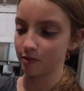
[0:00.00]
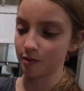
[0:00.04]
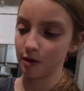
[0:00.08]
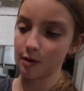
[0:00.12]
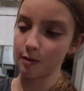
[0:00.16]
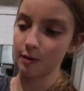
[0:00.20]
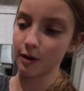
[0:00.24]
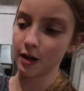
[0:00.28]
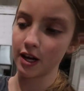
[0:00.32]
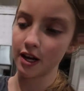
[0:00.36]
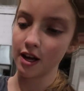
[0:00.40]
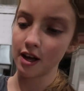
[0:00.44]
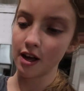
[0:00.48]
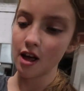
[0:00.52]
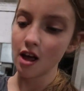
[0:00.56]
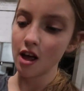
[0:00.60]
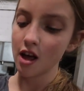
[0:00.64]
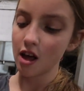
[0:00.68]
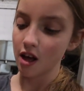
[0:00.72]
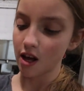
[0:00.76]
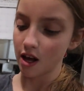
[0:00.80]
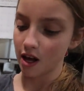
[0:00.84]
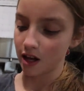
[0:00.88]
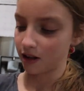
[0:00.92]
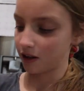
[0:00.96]
so maybe,
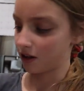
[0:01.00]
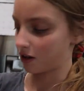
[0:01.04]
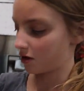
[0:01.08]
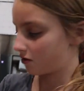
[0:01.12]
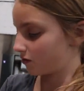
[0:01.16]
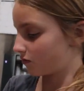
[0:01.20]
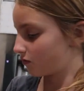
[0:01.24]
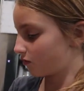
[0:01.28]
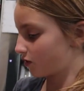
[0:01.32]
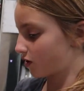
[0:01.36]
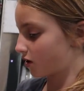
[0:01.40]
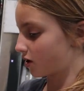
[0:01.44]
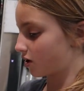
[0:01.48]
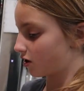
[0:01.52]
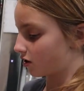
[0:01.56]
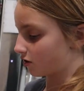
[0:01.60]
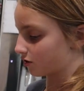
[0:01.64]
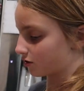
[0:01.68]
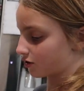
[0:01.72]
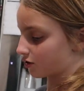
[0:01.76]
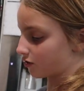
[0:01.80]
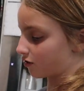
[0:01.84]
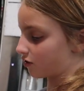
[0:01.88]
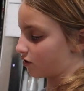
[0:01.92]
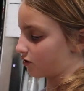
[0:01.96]
and then we can
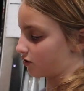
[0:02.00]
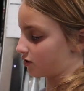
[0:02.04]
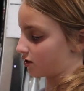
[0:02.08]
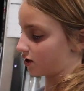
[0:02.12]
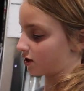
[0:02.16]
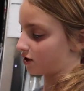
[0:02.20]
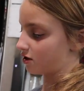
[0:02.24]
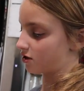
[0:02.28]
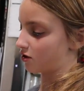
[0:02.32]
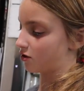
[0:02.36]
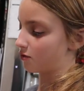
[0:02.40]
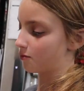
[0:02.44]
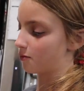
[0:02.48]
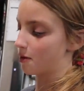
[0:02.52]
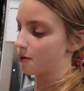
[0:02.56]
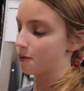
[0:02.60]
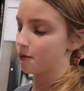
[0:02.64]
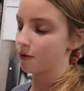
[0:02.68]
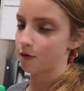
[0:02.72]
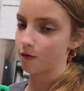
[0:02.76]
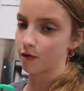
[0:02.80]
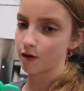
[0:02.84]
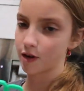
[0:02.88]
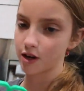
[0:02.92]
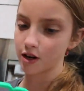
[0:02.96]
also use this, so
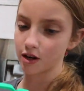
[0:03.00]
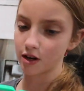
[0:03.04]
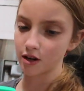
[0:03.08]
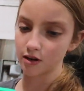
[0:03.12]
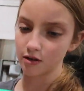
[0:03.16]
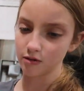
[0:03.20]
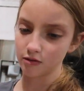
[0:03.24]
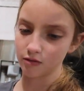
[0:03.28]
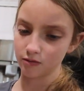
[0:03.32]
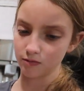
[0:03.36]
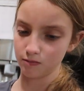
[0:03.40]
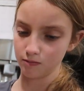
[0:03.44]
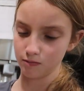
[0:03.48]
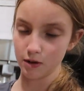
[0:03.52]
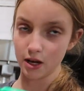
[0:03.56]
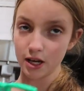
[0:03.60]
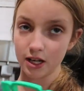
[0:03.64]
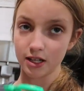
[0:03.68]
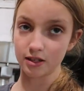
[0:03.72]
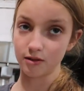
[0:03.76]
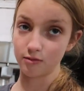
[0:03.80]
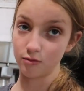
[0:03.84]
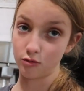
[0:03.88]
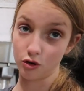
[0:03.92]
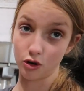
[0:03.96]
maybe we could
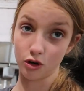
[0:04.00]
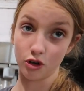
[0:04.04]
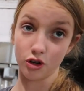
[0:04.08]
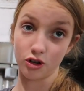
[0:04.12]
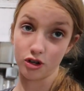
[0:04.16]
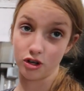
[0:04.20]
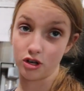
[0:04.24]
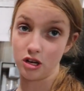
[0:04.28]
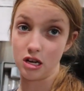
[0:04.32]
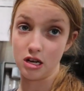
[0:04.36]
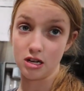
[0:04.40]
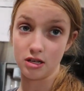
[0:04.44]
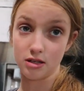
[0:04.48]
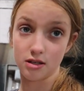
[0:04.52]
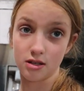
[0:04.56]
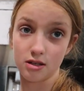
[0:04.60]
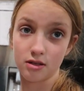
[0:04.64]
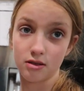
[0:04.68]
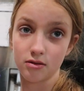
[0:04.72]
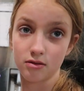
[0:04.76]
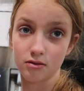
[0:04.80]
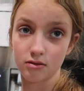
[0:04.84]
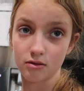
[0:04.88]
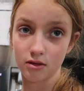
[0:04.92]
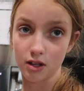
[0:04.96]
make some more cookies.
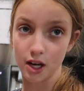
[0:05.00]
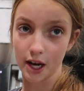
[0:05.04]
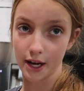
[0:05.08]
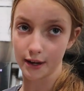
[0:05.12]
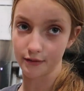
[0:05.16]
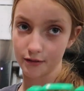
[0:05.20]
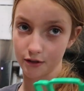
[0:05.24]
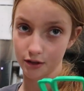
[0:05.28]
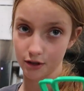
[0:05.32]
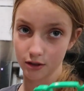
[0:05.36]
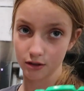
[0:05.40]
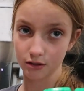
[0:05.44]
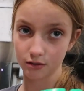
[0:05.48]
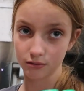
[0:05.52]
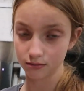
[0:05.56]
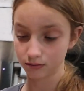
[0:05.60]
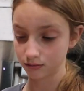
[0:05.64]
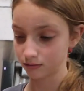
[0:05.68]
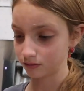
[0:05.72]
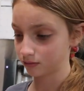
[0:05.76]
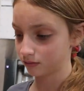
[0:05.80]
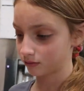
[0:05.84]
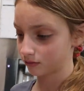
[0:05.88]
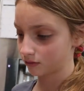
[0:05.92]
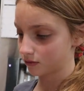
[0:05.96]
Yeah,
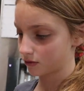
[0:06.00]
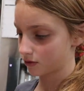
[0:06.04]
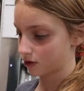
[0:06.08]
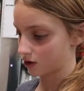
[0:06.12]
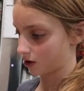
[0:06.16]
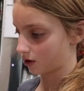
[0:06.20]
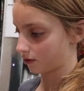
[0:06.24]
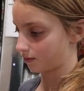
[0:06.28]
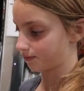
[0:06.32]
mm -hmm.